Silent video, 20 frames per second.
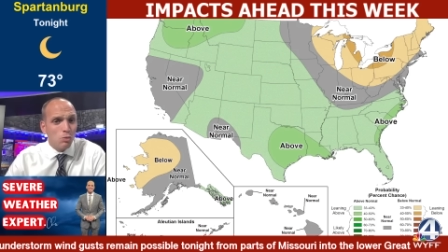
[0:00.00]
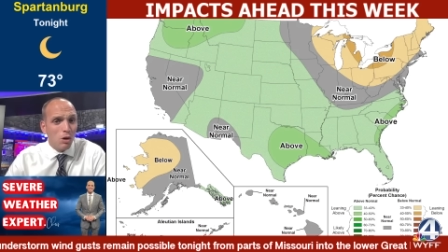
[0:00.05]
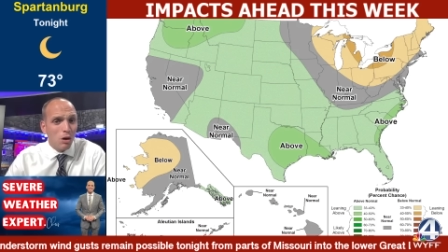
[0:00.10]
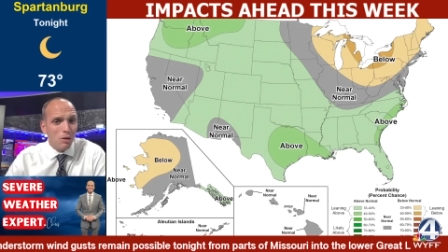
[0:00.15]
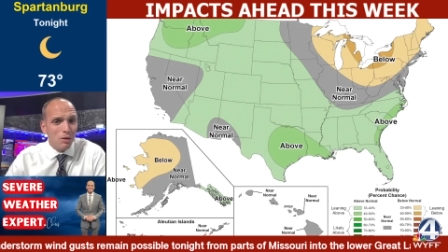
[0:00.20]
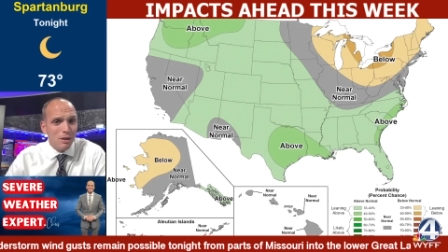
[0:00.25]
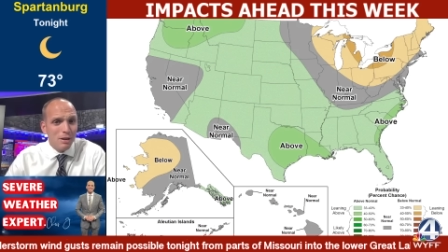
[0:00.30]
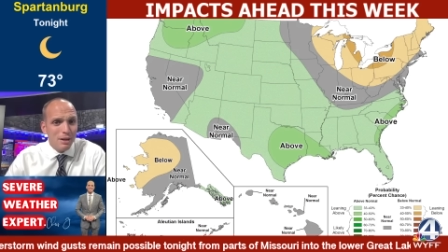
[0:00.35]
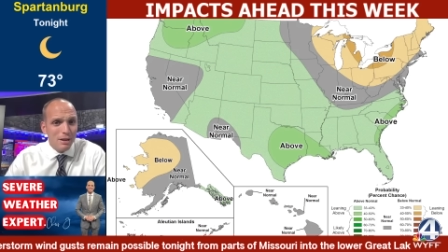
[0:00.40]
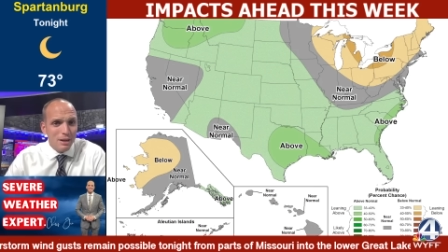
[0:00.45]

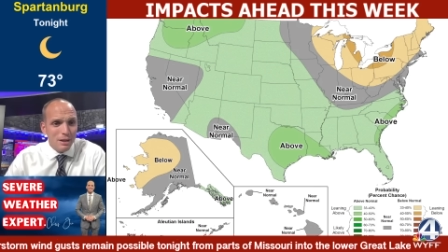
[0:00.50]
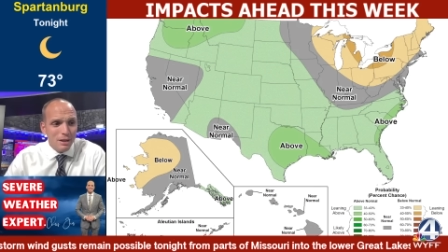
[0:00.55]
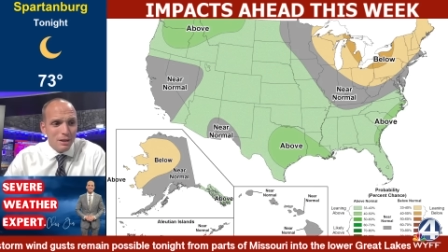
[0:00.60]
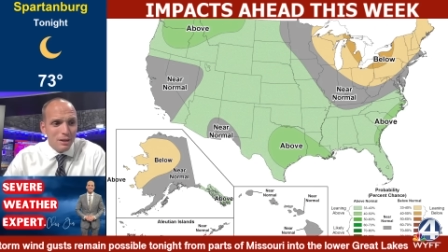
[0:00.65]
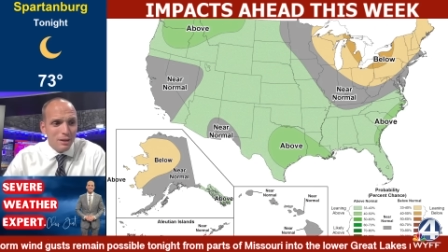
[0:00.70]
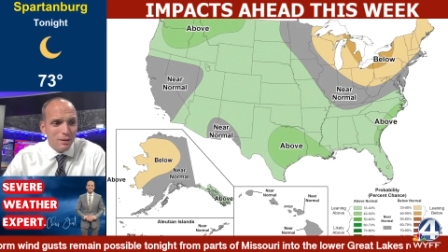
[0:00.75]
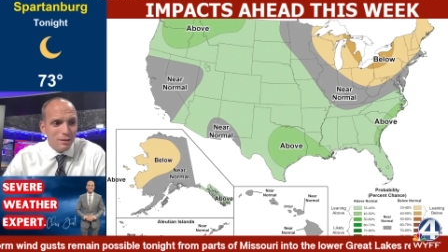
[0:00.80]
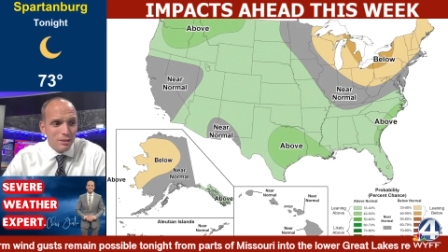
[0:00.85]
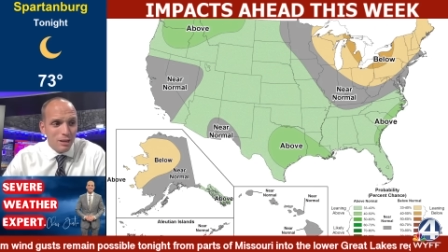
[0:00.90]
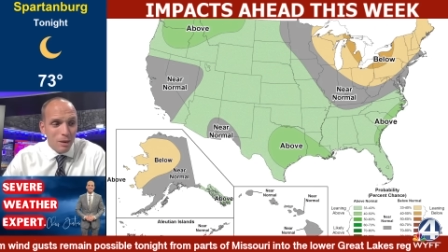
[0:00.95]
Well,
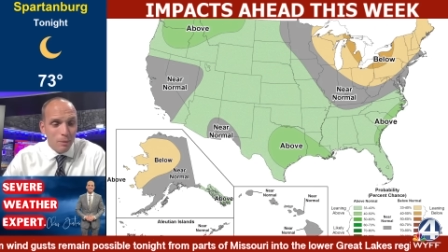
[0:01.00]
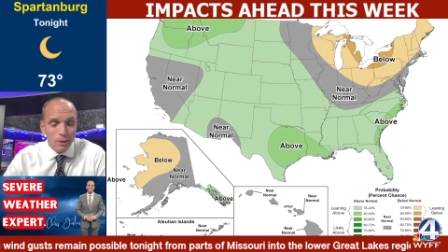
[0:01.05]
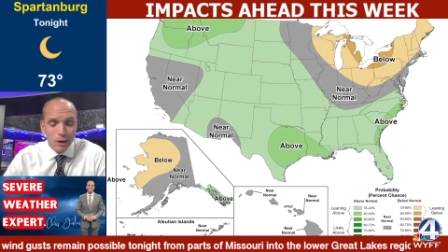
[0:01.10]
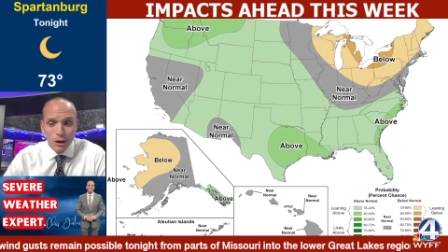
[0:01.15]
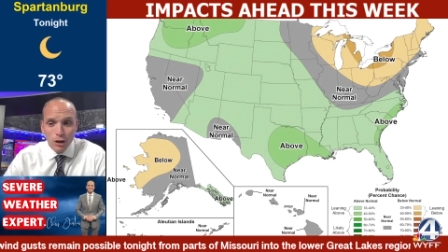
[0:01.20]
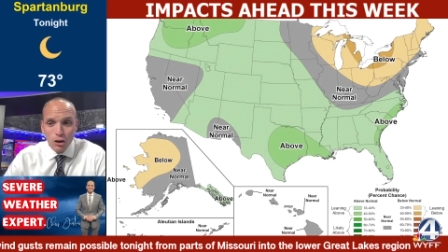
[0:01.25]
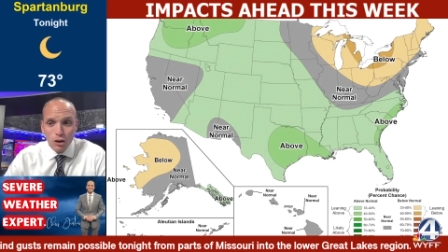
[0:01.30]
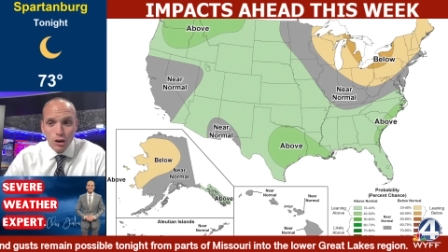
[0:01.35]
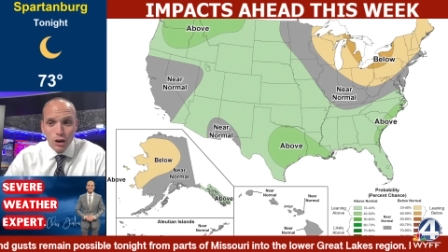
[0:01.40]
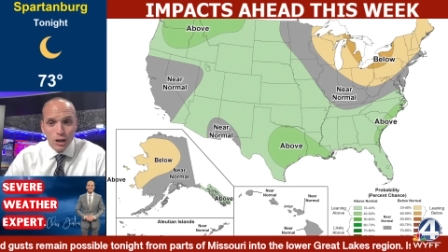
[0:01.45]
this time of
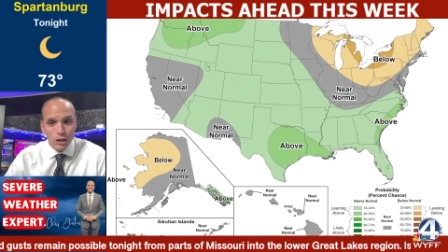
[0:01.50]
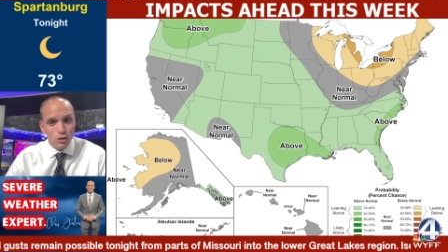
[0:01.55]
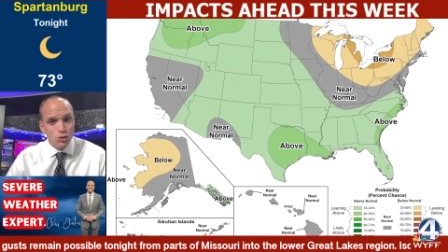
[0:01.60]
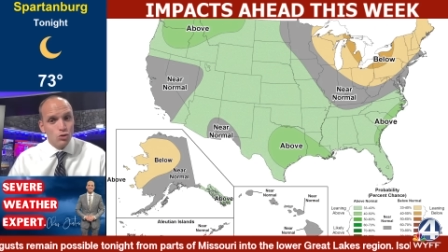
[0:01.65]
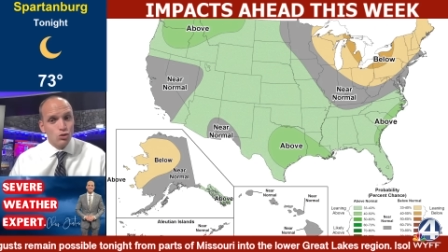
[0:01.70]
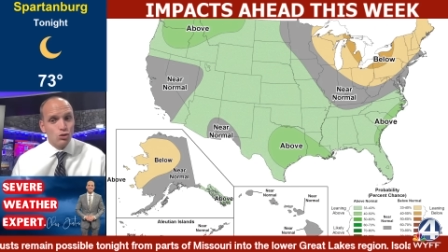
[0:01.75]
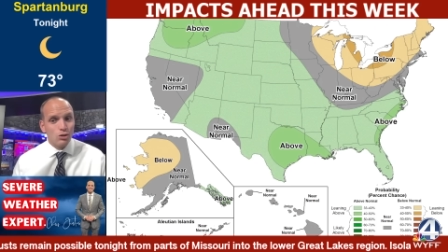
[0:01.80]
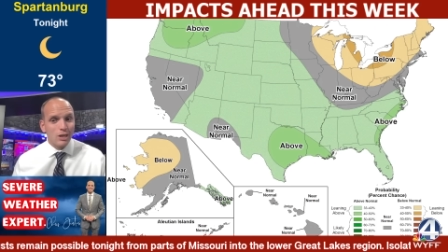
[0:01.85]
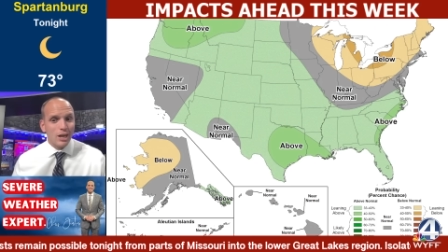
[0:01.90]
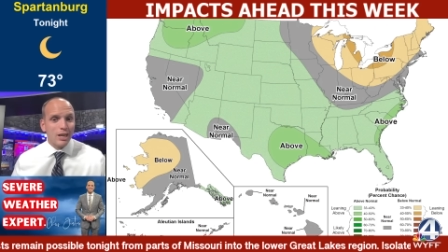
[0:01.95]
year, it usually